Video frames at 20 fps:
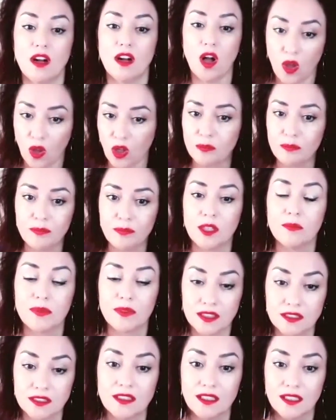all
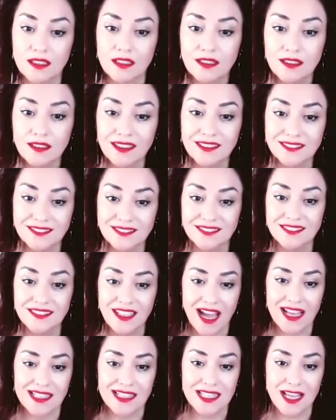people did
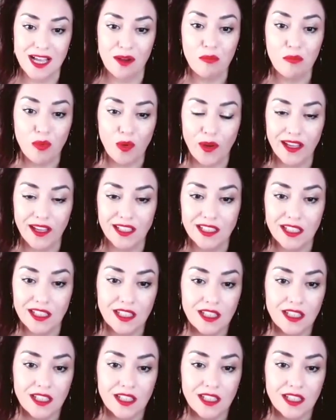at some point.